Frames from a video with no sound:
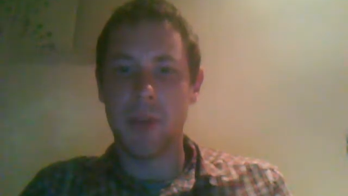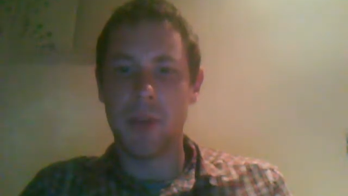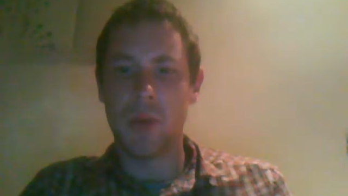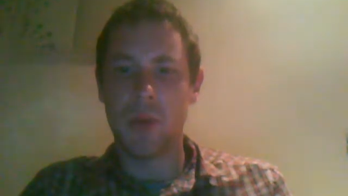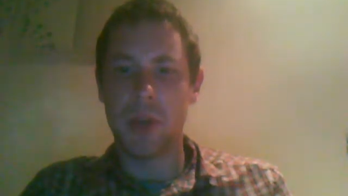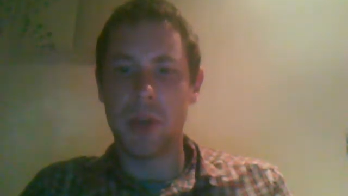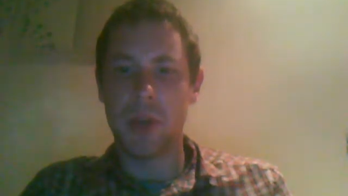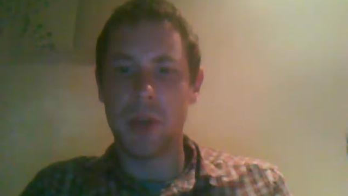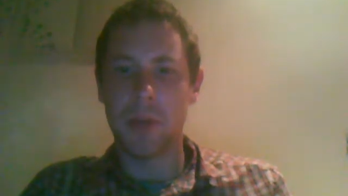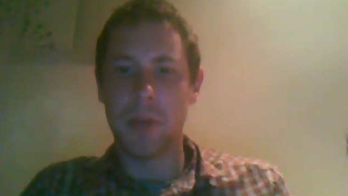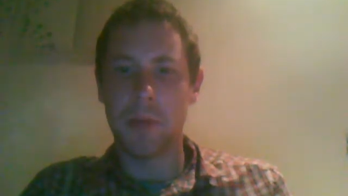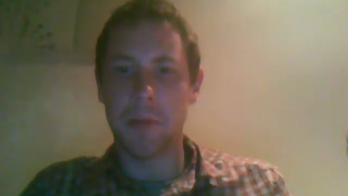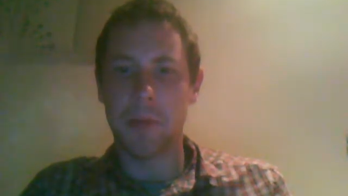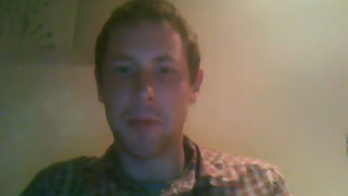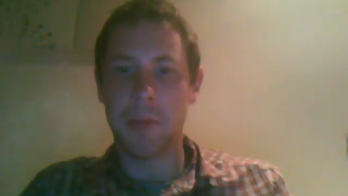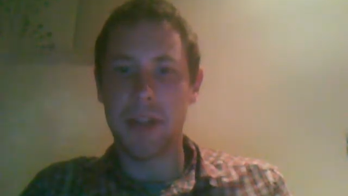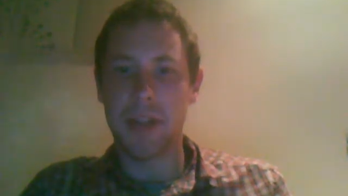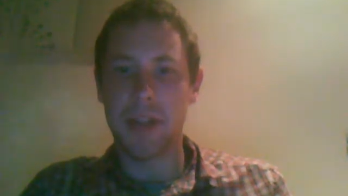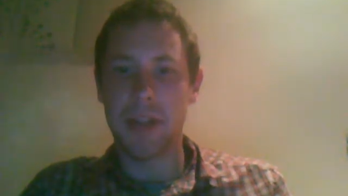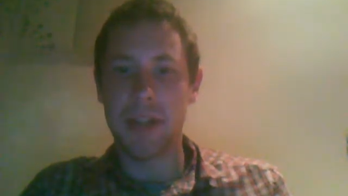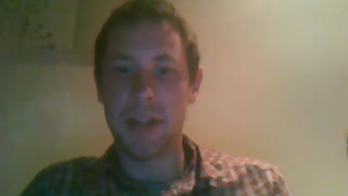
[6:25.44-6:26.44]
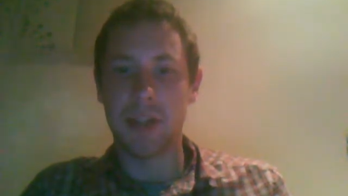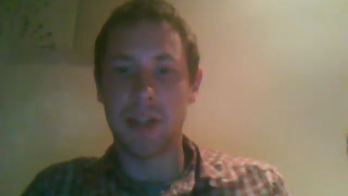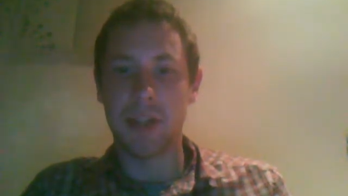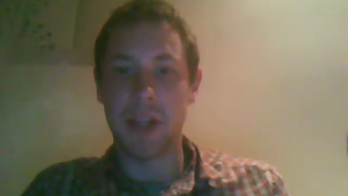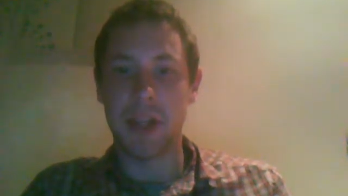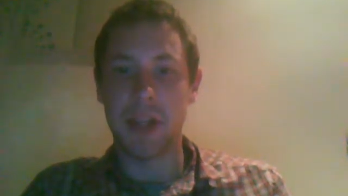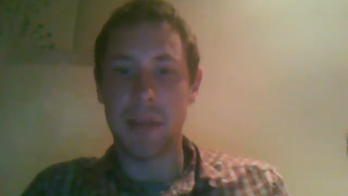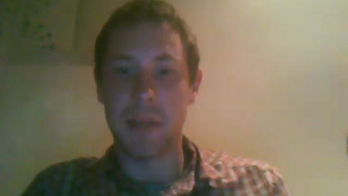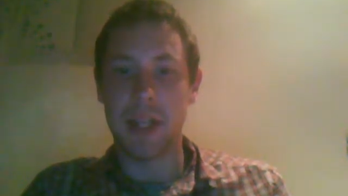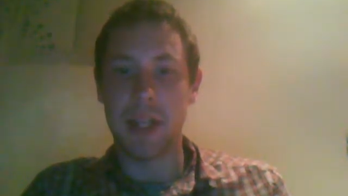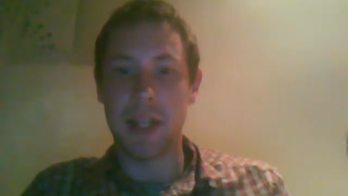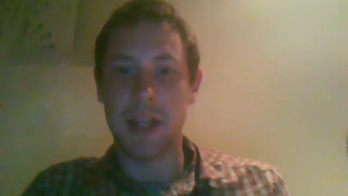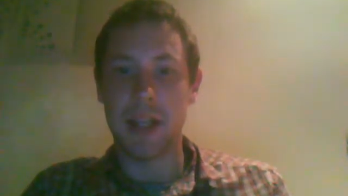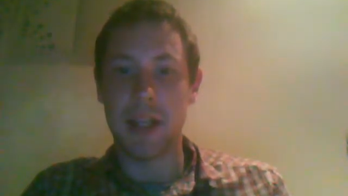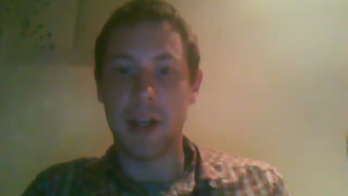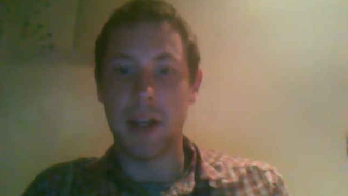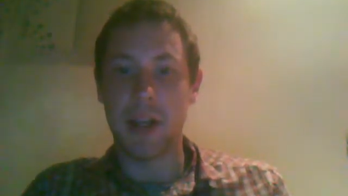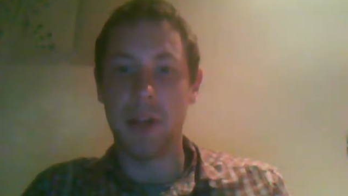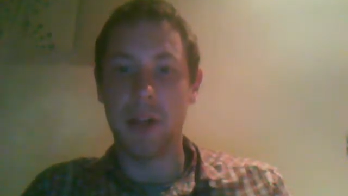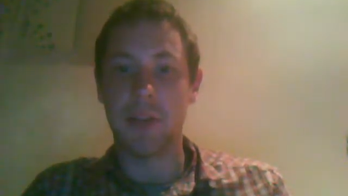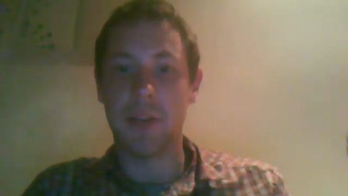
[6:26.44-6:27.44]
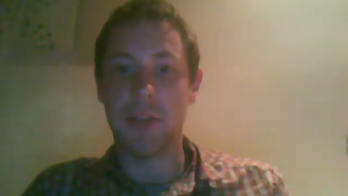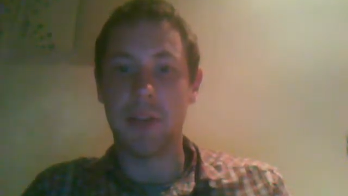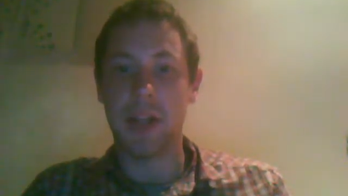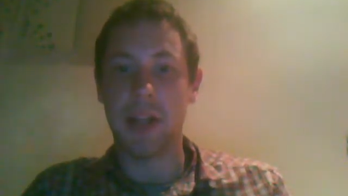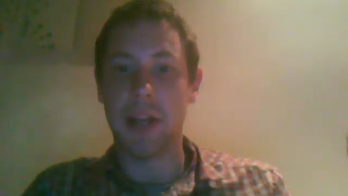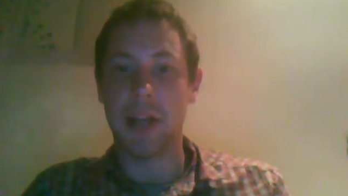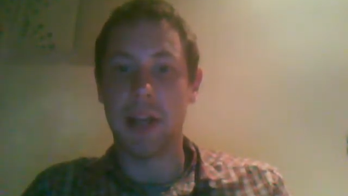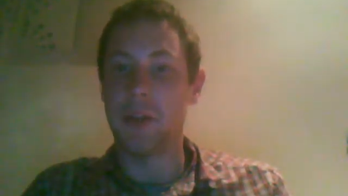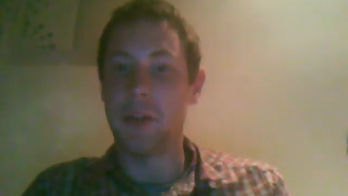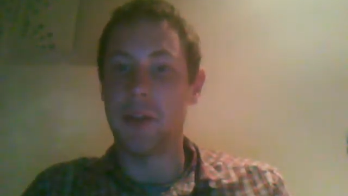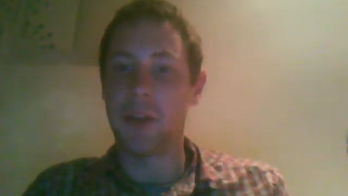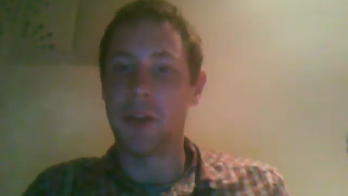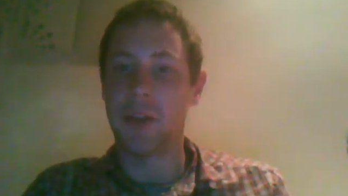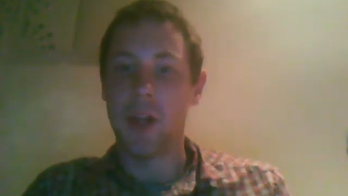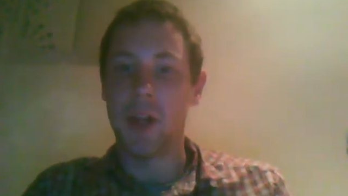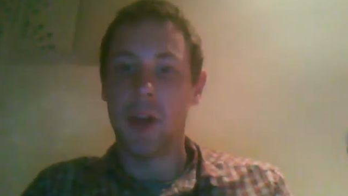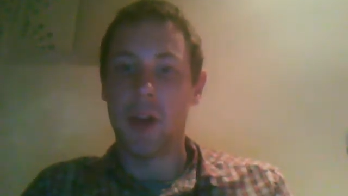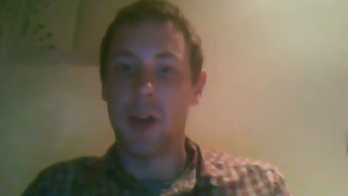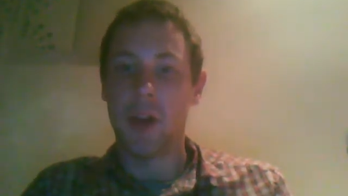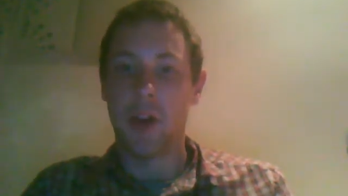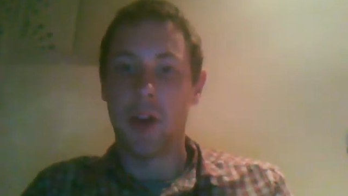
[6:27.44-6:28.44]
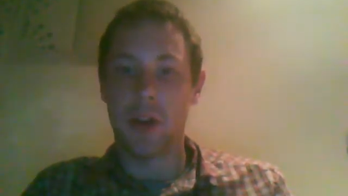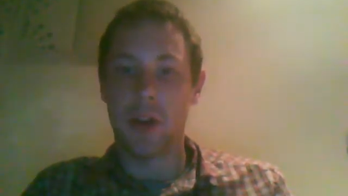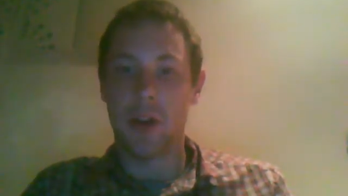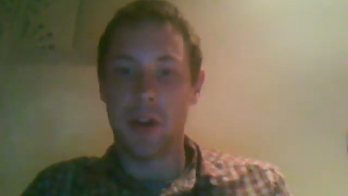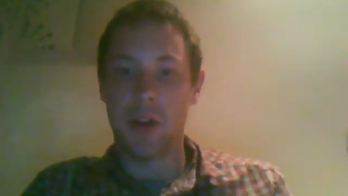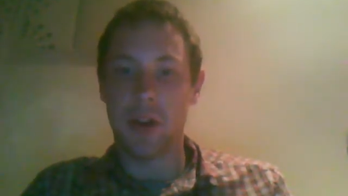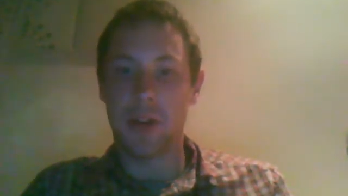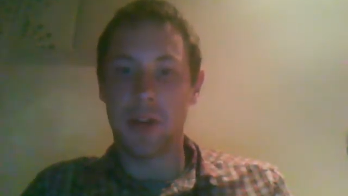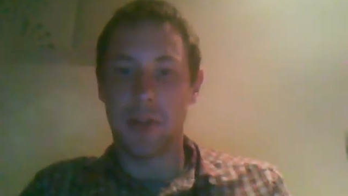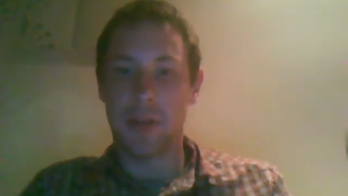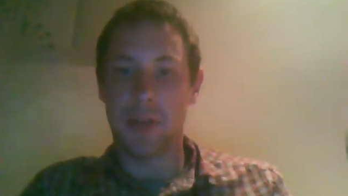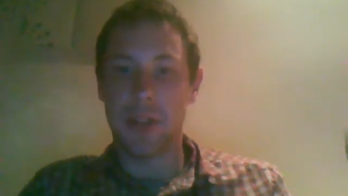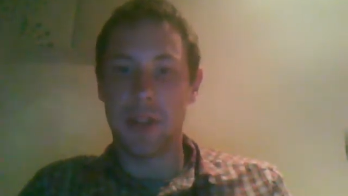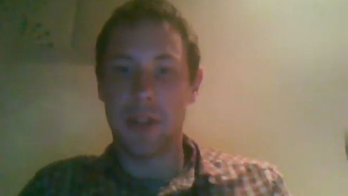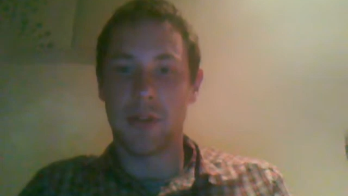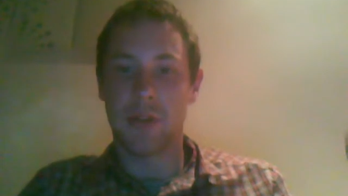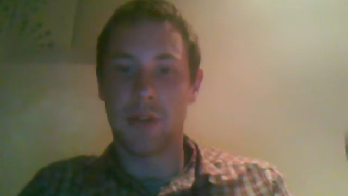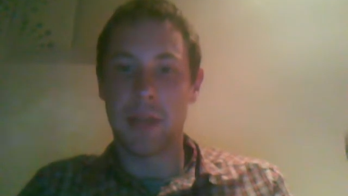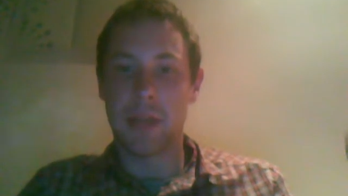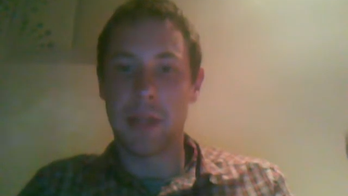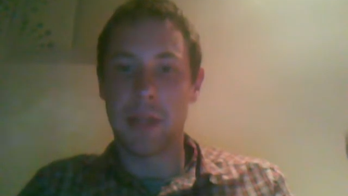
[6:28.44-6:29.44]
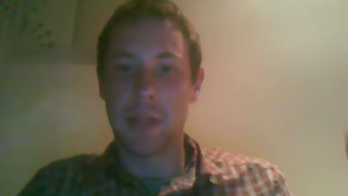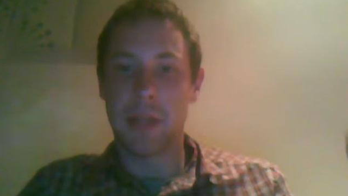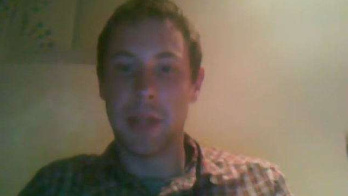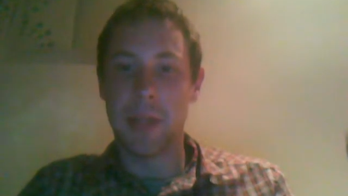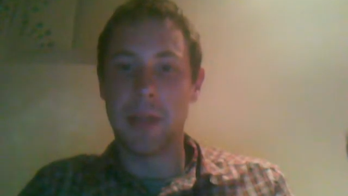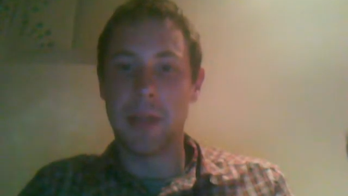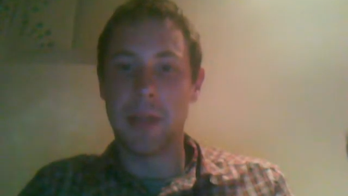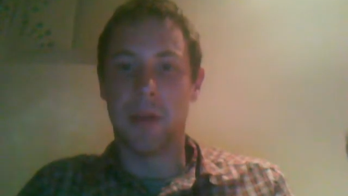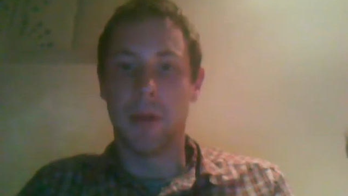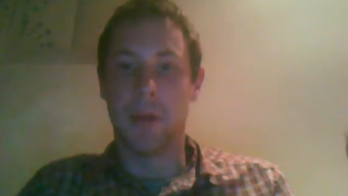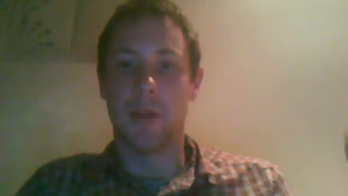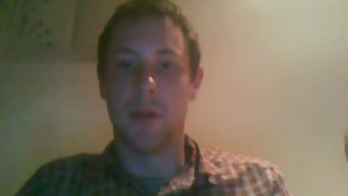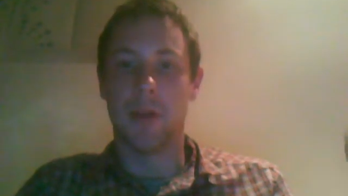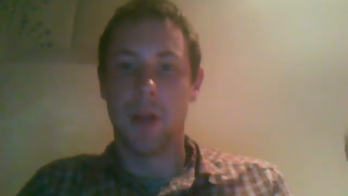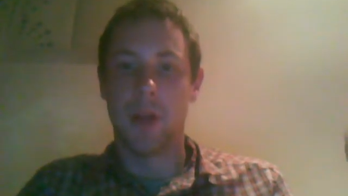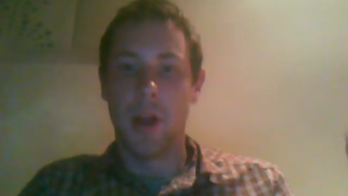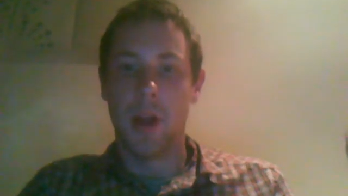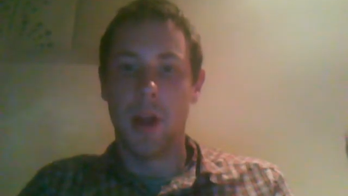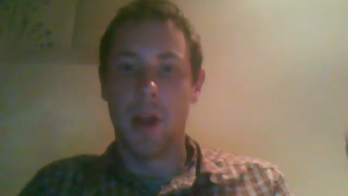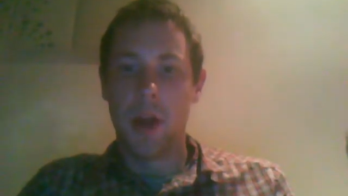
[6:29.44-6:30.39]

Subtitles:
we would potentially be losing out on a lot of these great people.